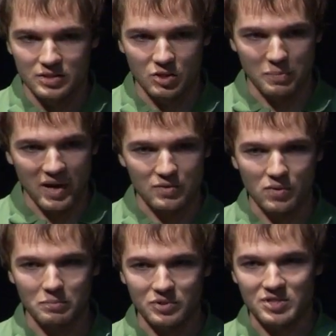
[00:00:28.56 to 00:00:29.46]
Your bed
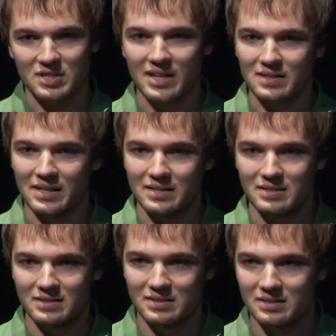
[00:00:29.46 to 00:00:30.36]
rumbles slightly
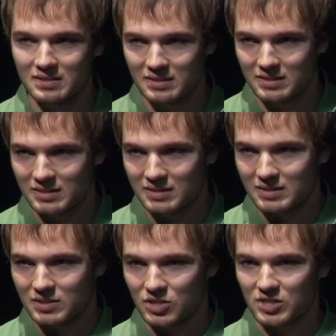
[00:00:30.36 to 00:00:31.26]

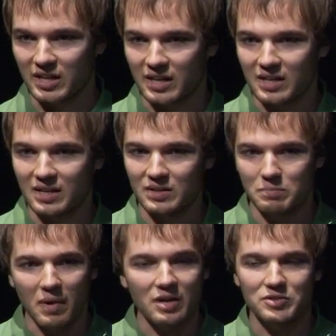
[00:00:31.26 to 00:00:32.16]
just like a
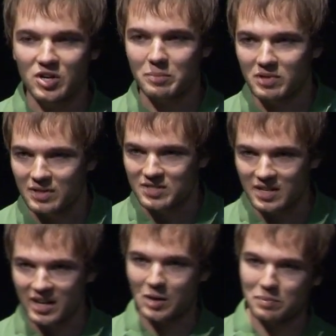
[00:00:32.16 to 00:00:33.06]
mild turbulence in
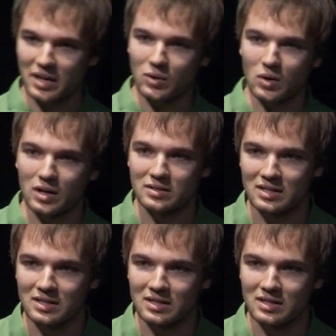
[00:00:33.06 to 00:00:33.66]
an airplane or a